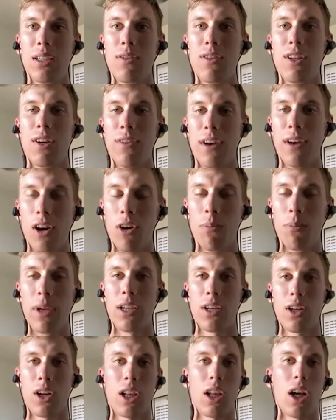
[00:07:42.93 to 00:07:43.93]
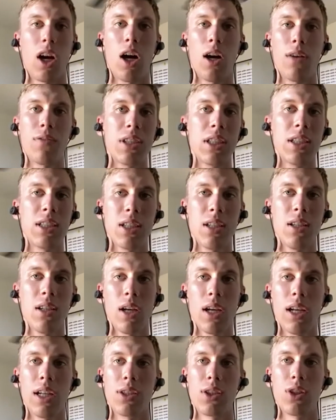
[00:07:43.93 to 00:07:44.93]
development during the offseason.
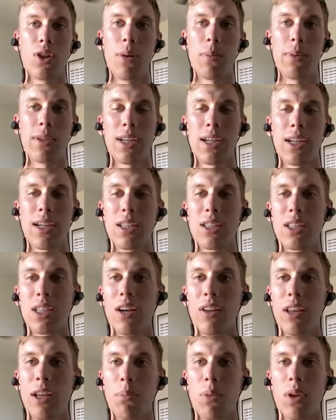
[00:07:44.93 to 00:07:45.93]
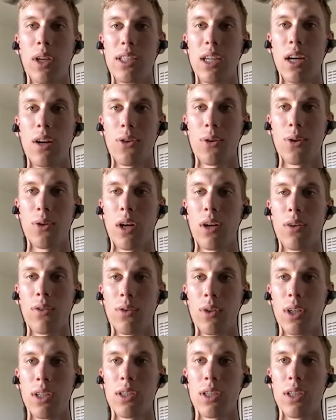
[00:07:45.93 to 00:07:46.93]
And so I'm excited to see how that plays out throughout
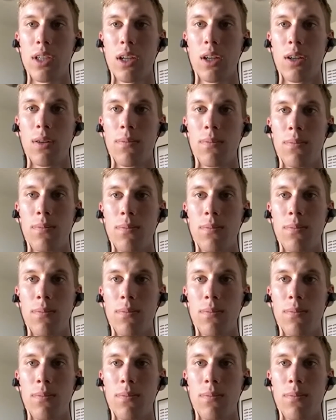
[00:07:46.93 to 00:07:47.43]
the rest of the year.